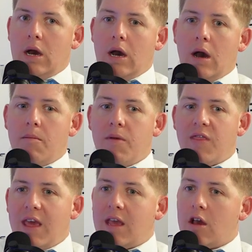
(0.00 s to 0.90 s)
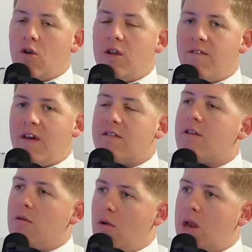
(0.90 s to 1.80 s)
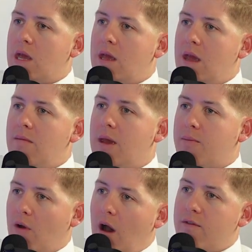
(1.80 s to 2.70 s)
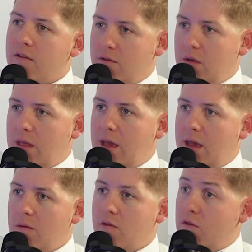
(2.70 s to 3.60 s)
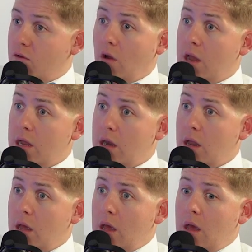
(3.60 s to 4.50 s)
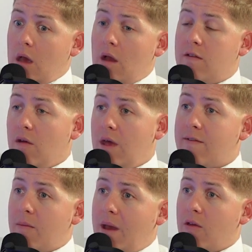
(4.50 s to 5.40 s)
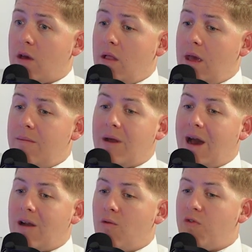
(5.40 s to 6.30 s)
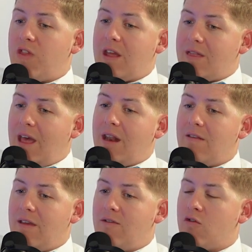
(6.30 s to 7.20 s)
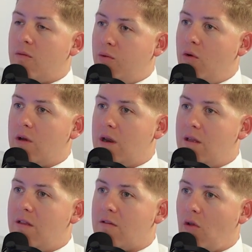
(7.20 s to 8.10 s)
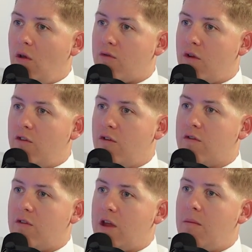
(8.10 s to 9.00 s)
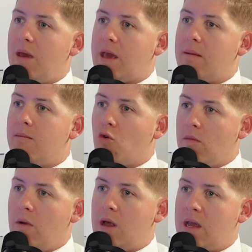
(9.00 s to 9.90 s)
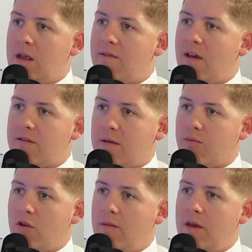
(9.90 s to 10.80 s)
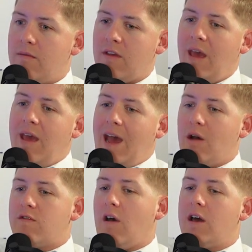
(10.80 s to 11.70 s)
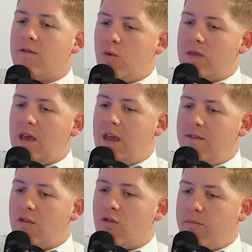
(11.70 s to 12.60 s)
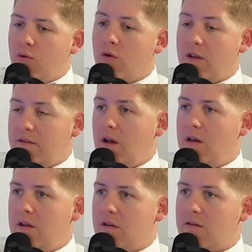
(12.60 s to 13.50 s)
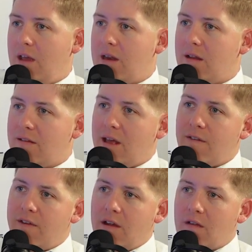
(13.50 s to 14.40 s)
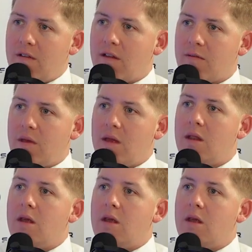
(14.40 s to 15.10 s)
But they can go and invest our money and make profits on that, which is great, until they have to pay out the claim. But I don't think that is even reported in this loss ratio. So they're making more money investing premiums outside of what they even report, as I understand it. Is that a fair assessment?